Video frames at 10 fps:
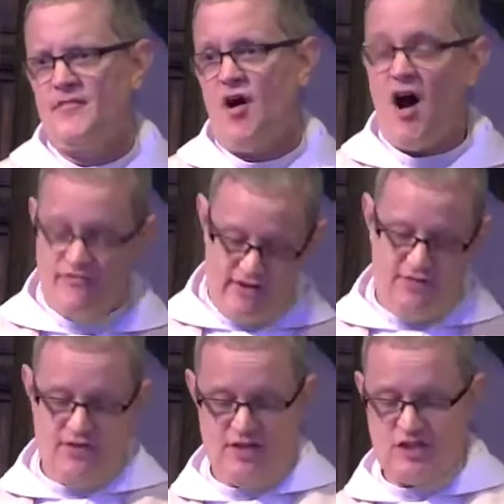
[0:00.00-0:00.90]
often
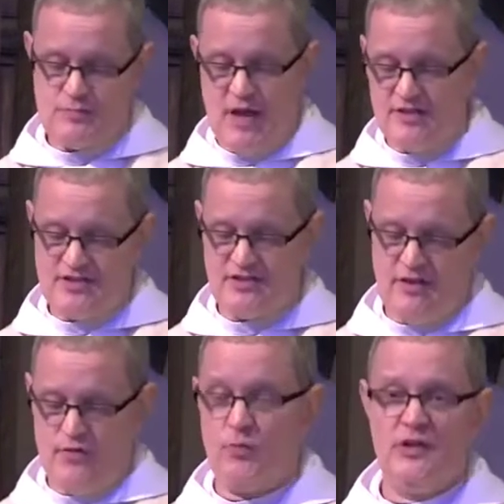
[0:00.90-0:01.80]
at the expense
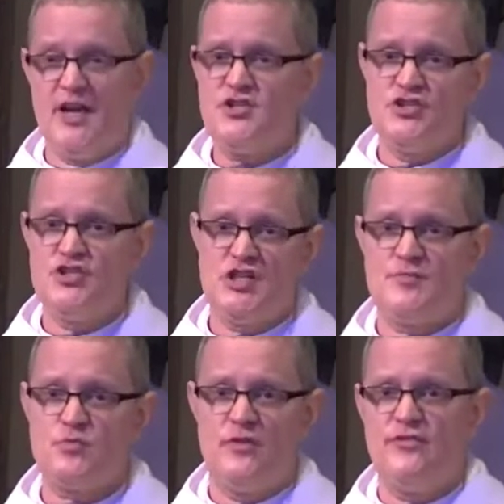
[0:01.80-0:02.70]
of the
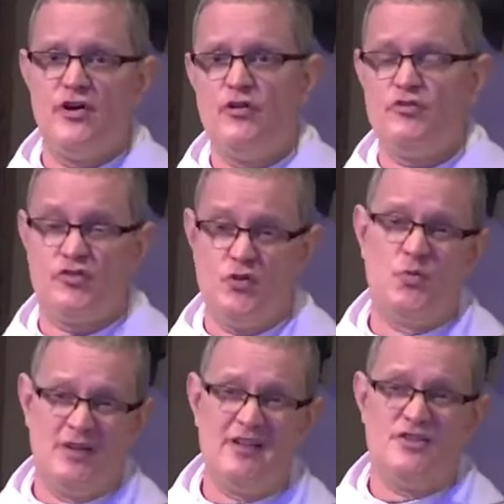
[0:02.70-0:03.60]
relationships with those who
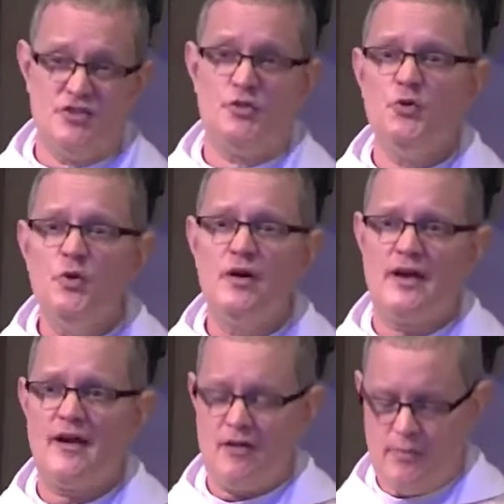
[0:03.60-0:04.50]
really do
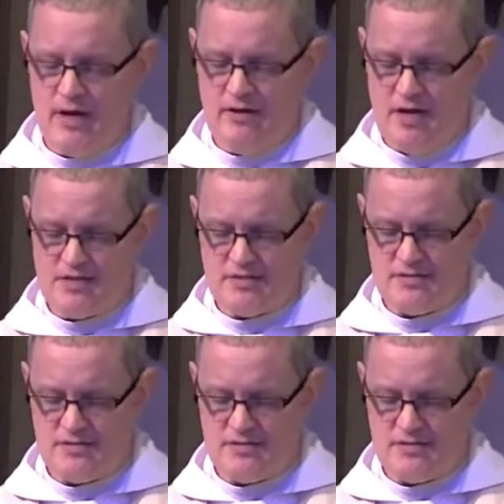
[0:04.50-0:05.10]
care about us.